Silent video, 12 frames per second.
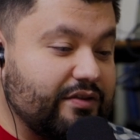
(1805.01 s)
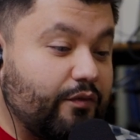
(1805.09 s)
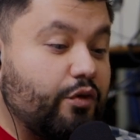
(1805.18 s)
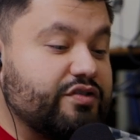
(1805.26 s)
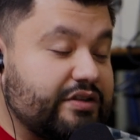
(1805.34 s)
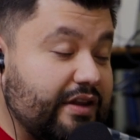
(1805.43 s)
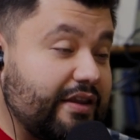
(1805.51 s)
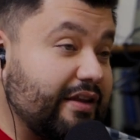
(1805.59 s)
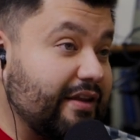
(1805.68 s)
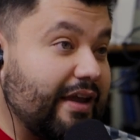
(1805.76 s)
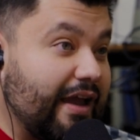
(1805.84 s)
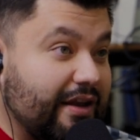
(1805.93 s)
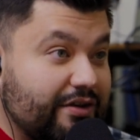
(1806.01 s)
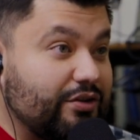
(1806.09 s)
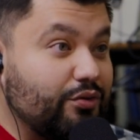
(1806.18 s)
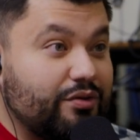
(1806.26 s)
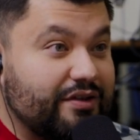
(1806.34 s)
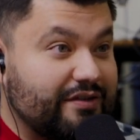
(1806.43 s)
voice and that they can
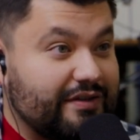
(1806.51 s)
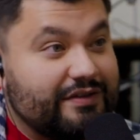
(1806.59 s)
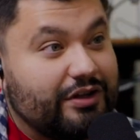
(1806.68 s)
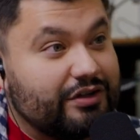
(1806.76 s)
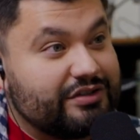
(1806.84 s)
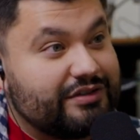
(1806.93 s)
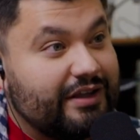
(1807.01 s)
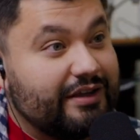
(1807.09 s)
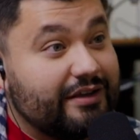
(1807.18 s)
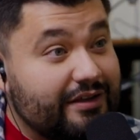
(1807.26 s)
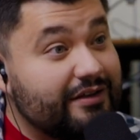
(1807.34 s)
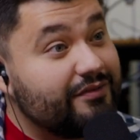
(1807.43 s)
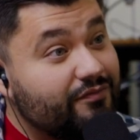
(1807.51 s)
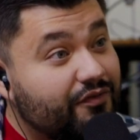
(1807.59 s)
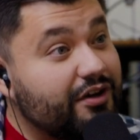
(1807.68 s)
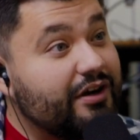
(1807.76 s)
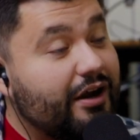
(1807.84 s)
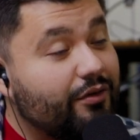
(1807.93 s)
do this as long as they can
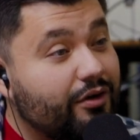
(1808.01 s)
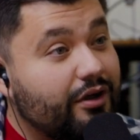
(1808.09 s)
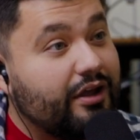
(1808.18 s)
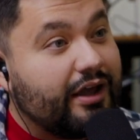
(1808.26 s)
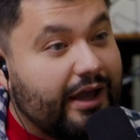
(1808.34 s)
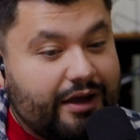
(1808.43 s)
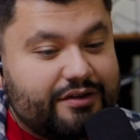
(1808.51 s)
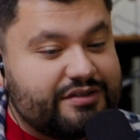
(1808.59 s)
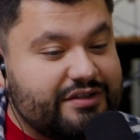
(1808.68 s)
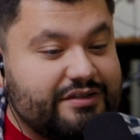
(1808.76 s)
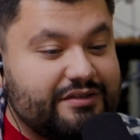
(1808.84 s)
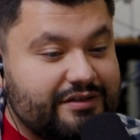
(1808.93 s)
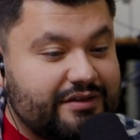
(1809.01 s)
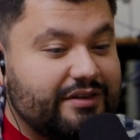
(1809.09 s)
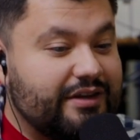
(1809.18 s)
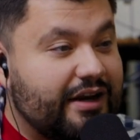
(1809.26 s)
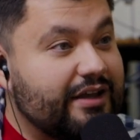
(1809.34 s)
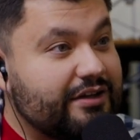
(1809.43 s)
figure out how is it
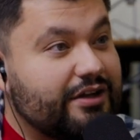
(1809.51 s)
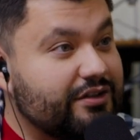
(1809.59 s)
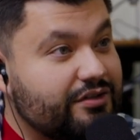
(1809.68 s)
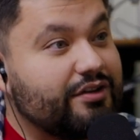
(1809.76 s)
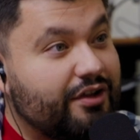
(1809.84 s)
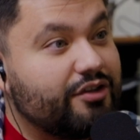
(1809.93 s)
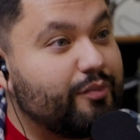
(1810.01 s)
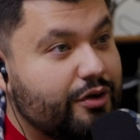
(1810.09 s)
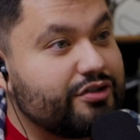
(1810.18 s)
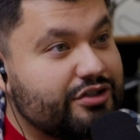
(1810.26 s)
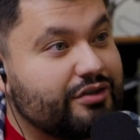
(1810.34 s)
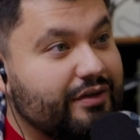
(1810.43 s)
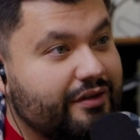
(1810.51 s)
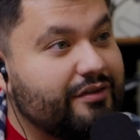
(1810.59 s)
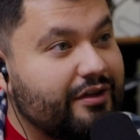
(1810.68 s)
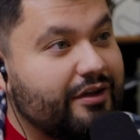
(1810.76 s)
that I can talk to the other person around